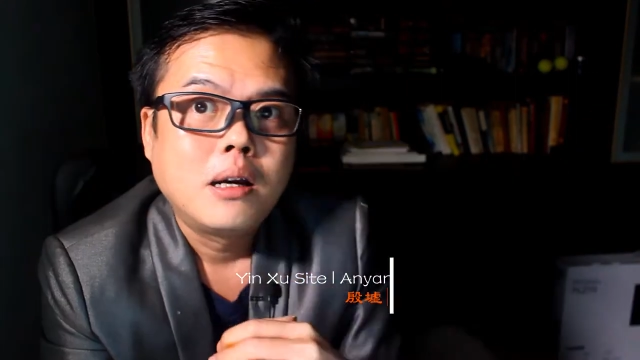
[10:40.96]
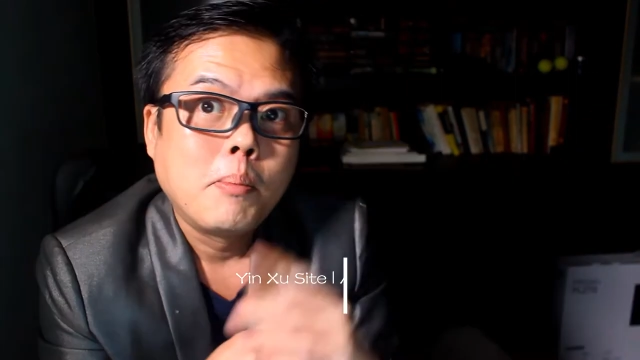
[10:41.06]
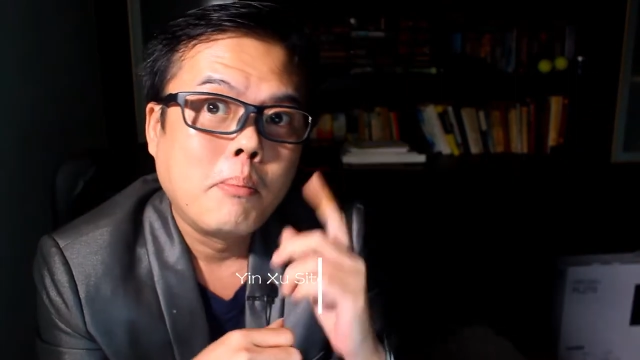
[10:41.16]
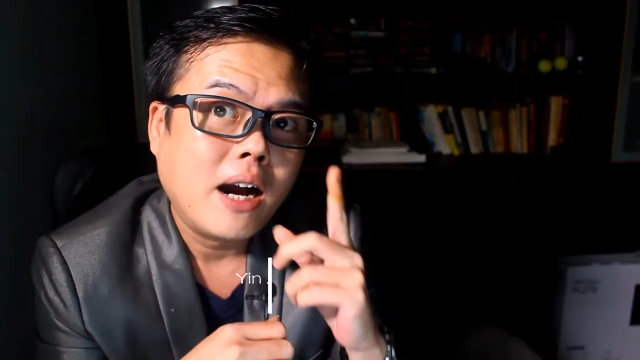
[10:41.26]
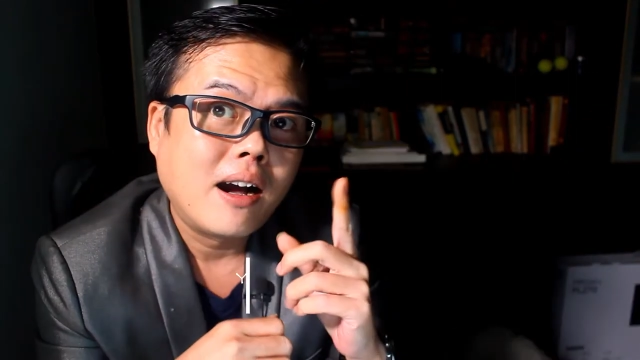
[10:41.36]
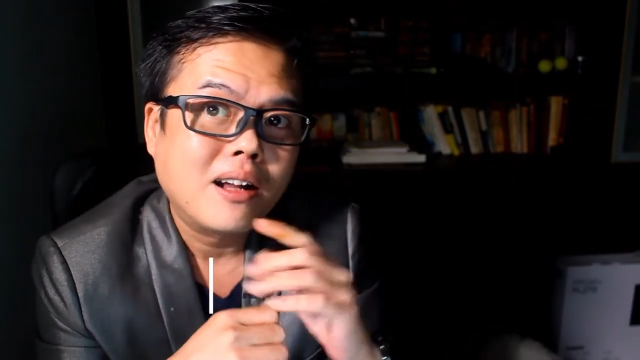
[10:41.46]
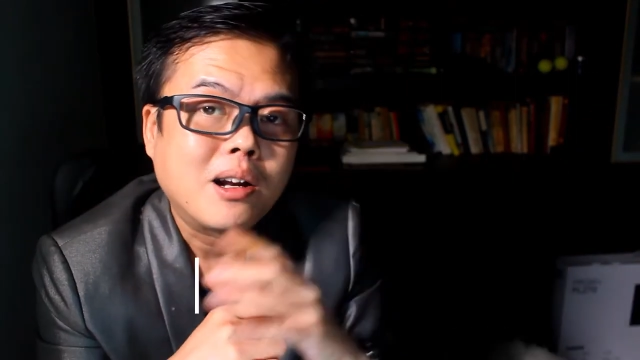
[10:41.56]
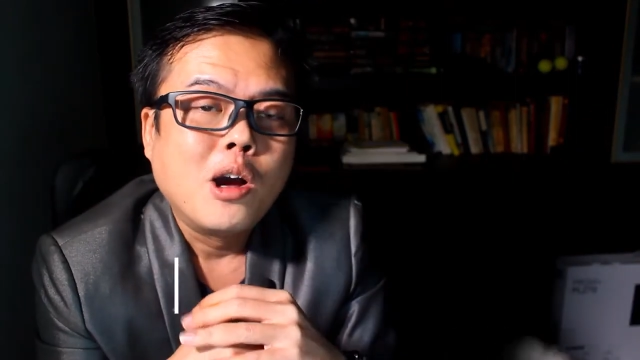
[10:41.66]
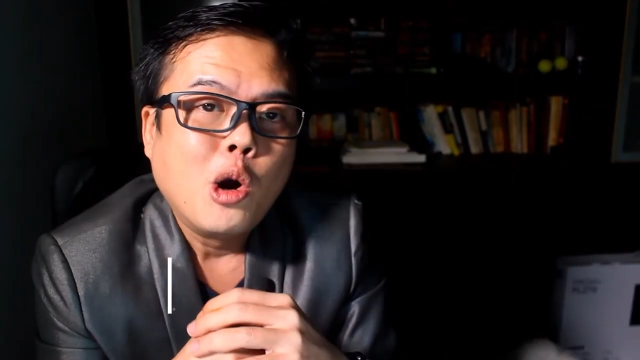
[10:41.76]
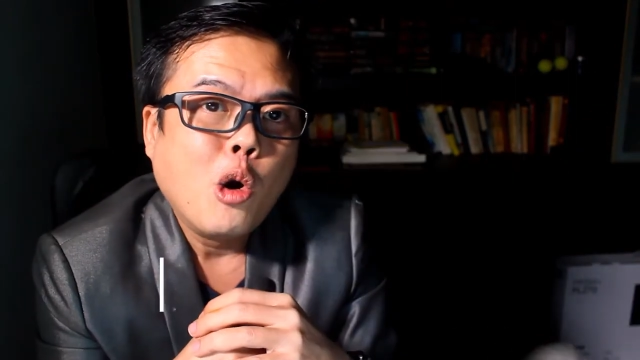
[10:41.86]
But
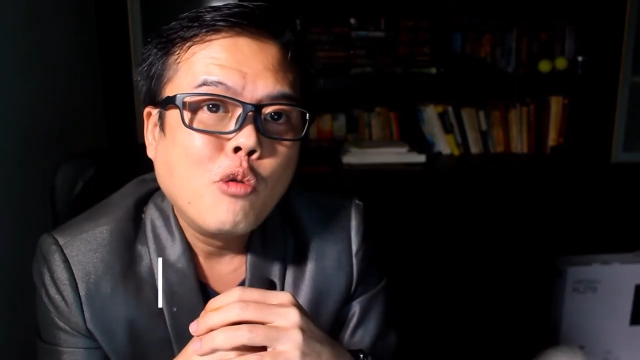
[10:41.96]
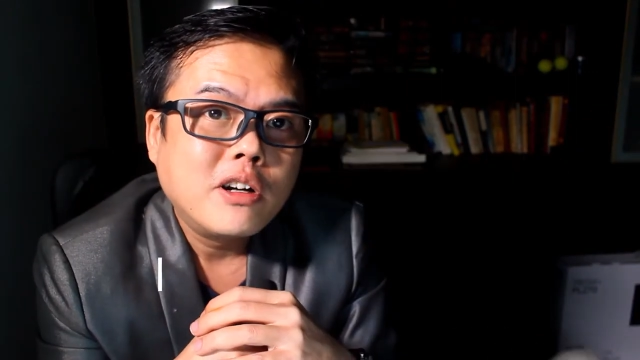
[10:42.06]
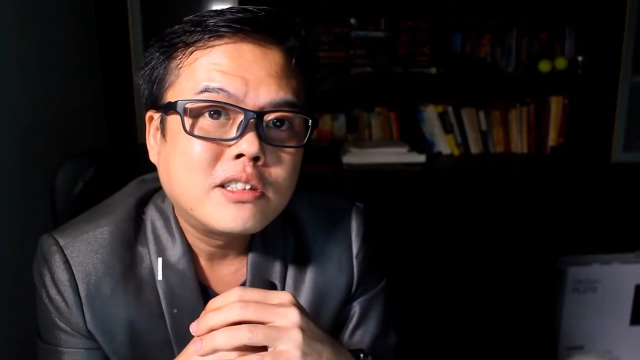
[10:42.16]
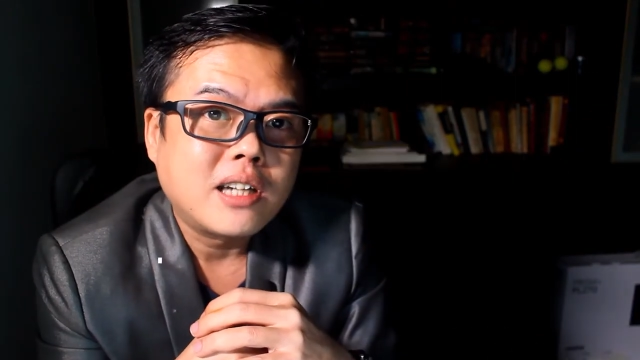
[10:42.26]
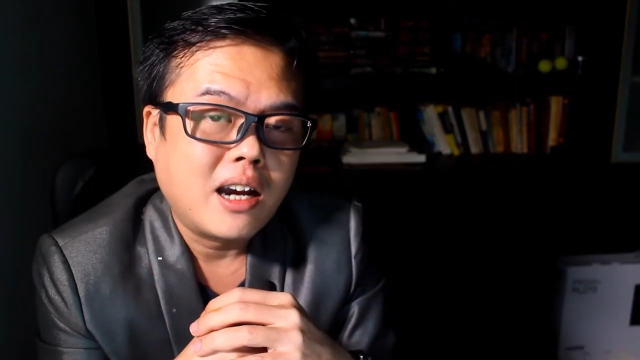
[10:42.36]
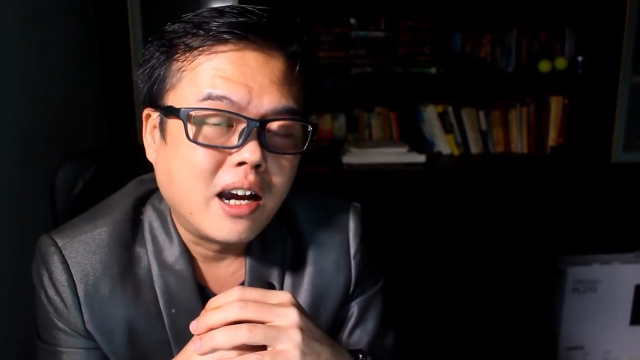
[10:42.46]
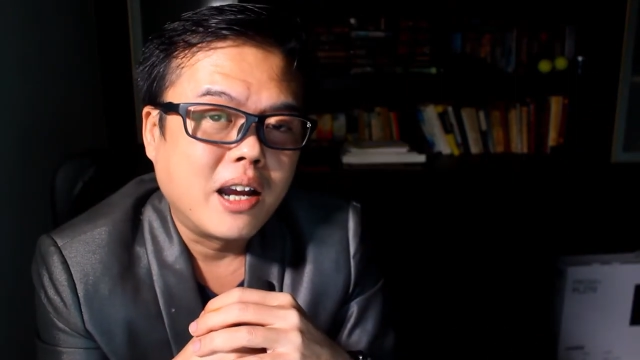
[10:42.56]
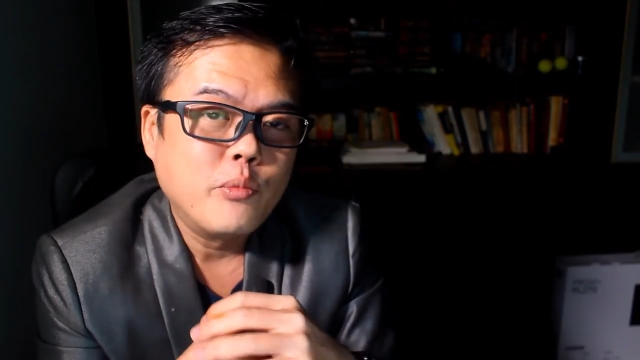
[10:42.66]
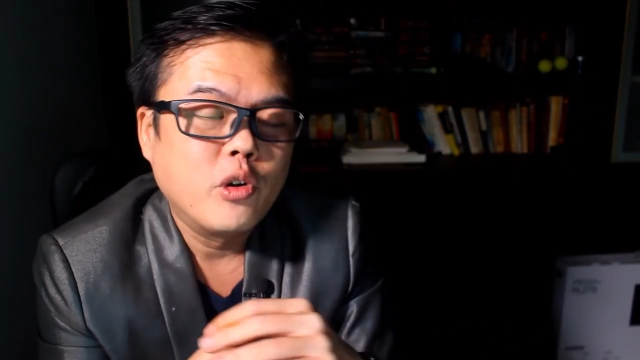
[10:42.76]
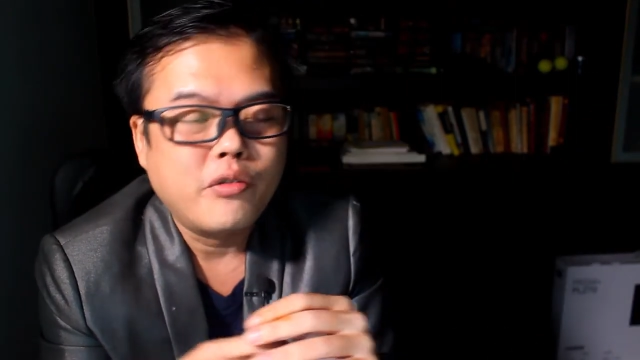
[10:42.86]
over
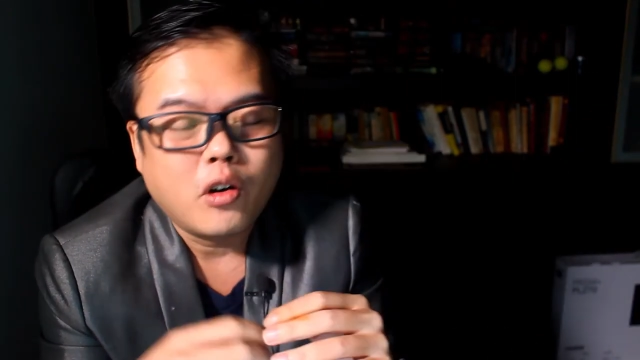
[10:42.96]
time, with